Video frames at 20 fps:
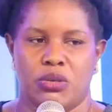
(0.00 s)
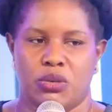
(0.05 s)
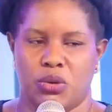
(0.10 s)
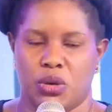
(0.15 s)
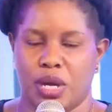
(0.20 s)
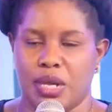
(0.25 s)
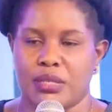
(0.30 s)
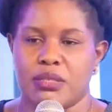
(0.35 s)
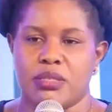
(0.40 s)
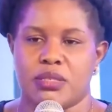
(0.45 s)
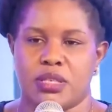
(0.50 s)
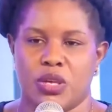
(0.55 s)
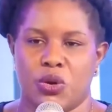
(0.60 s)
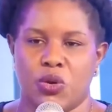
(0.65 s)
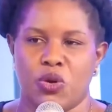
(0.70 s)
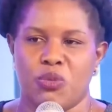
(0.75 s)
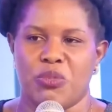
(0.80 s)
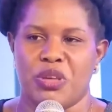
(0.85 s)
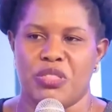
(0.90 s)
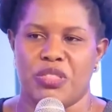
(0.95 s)
You can stay
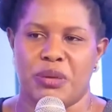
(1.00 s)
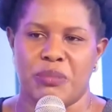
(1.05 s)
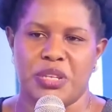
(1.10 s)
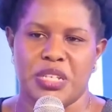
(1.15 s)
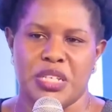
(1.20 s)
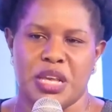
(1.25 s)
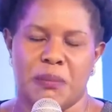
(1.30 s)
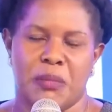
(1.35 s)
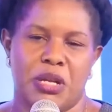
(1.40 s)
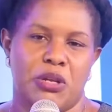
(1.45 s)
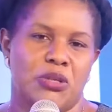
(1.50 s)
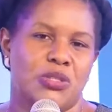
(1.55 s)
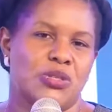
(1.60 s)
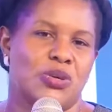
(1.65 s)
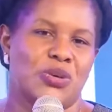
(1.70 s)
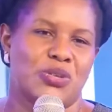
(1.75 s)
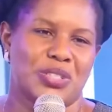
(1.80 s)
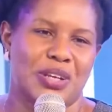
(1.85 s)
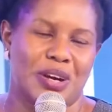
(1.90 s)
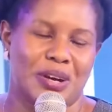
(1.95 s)
home in the meantime. But I was
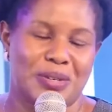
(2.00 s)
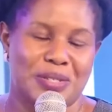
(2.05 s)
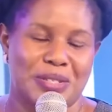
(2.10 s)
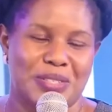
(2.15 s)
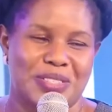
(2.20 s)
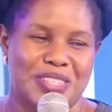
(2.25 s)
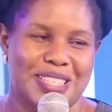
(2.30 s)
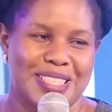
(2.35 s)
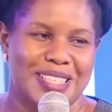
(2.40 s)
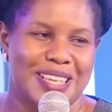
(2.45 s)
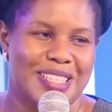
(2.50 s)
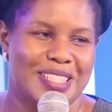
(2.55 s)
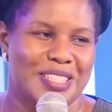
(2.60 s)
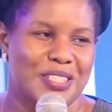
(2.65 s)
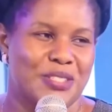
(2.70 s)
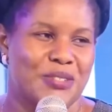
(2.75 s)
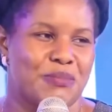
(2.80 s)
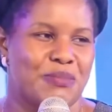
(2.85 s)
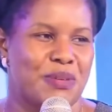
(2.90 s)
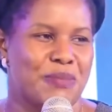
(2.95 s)
also
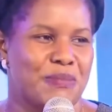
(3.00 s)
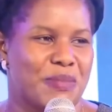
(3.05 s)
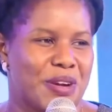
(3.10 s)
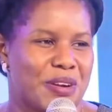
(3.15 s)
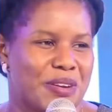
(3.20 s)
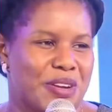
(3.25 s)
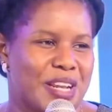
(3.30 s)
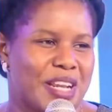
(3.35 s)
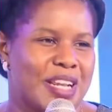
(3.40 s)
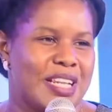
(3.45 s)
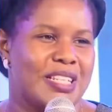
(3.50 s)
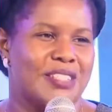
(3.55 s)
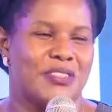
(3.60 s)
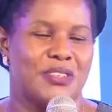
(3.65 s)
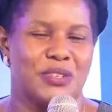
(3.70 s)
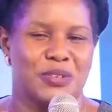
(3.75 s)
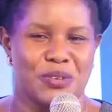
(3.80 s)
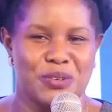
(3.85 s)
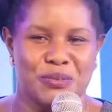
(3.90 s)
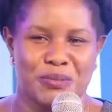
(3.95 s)
excited to be
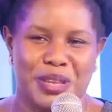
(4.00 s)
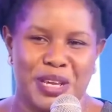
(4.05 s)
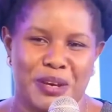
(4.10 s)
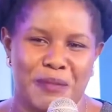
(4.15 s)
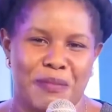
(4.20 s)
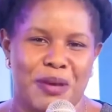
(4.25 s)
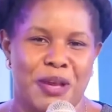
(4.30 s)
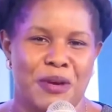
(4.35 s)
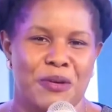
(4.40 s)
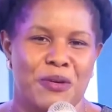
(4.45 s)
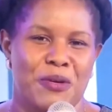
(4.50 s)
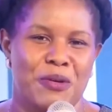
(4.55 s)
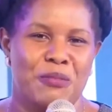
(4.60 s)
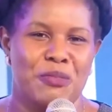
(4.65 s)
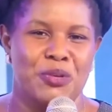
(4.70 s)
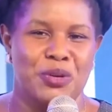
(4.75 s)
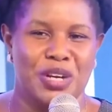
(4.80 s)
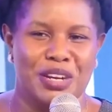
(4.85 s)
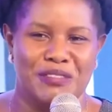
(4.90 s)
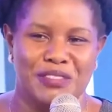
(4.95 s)
married, make my
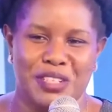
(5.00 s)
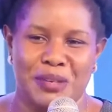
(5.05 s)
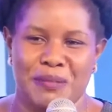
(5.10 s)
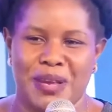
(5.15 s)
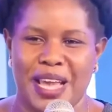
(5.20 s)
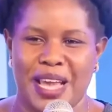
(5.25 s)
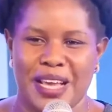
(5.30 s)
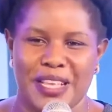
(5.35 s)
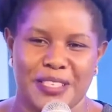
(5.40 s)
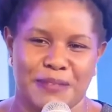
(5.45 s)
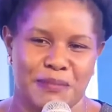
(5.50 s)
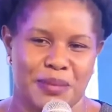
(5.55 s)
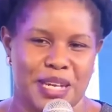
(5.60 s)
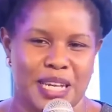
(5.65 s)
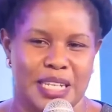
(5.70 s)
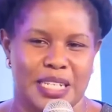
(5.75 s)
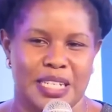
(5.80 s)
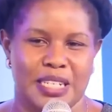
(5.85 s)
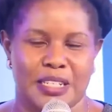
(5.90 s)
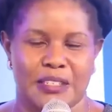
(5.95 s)
home, look after my
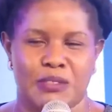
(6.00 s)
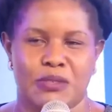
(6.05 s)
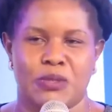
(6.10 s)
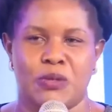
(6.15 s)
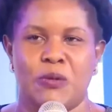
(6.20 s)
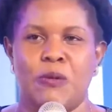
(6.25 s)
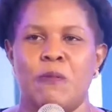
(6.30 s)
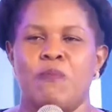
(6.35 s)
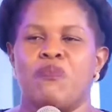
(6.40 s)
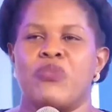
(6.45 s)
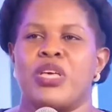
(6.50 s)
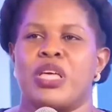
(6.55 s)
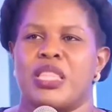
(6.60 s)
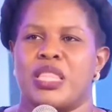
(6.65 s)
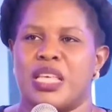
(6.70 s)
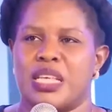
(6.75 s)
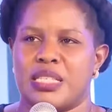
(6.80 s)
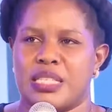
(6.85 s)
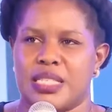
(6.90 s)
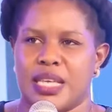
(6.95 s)
husband. Yeah, so
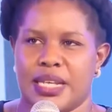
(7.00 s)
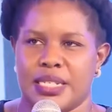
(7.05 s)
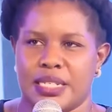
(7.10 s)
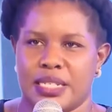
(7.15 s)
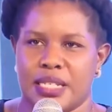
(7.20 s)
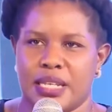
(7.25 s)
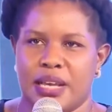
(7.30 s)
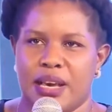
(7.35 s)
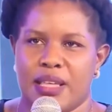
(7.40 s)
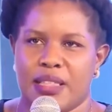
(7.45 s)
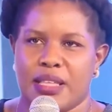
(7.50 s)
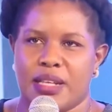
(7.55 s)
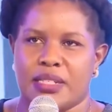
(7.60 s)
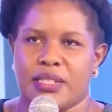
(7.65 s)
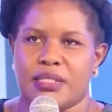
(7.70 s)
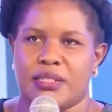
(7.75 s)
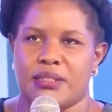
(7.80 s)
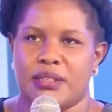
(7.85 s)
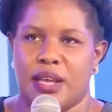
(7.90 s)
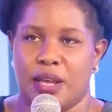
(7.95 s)
there's that year
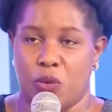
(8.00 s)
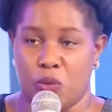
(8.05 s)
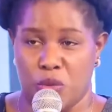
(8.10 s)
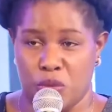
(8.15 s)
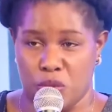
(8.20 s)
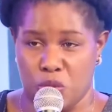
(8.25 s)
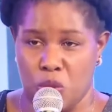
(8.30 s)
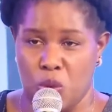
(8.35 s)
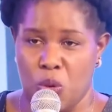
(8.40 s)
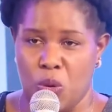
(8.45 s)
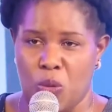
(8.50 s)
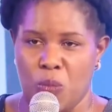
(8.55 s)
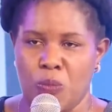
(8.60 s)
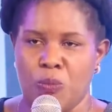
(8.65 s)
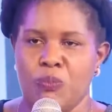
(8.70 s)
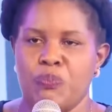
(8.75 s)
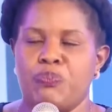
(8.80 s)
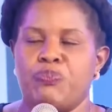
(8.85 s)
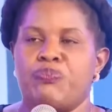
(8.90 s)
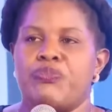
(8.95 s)
that I was
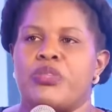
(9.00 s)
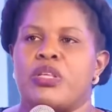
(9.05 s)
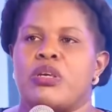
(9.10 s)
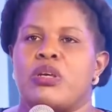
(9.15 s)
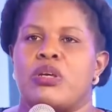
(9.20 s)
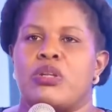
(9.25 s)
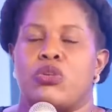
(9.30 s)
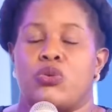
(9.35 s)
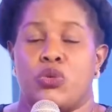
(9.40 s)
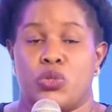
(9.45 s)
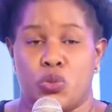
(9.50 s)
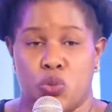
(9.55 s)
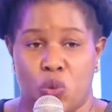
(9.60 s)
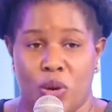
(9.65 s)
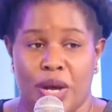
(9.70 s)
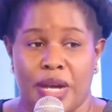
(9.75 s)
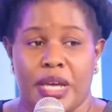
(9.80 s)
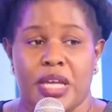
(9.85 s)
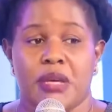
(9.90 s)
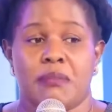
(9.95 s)
home, not
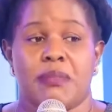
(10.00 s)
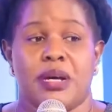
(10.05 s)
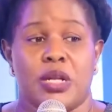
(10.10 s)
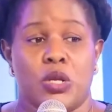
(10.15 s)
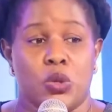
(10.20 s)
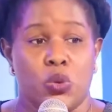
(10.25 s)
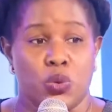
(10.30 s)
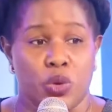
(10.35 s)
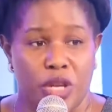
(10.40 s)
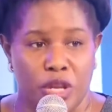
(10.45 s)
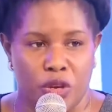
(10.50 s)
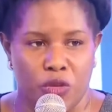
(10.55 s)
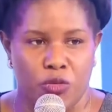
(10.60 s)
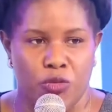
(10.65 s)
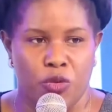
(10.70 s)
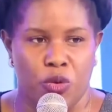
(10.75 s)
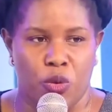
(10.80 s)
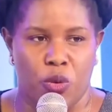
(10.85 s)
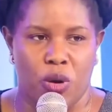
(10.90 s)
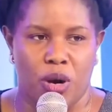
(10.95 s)
working, but looking
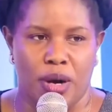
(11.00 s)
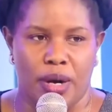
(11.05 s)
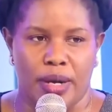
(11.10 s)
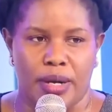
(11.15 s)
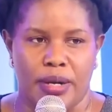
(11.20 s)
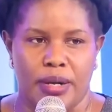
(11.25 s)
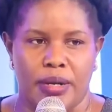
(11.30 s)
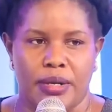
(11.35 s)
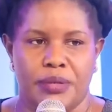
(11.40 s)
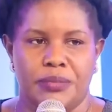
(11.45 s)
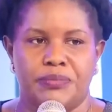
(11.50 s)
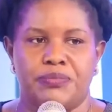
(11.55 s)
for work.